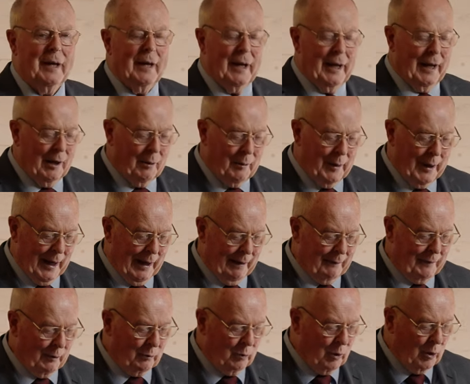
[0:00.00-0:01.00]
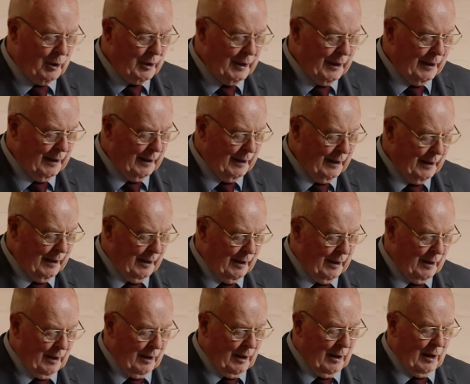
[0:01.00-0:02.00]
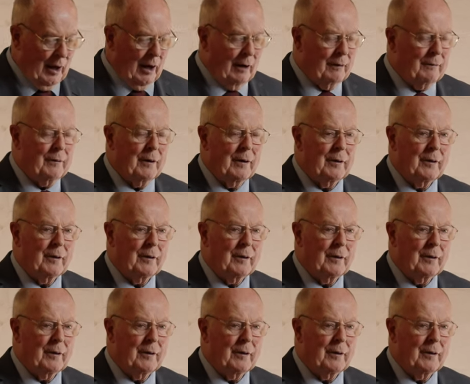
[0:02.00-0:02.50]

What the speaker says: Here we have the warning of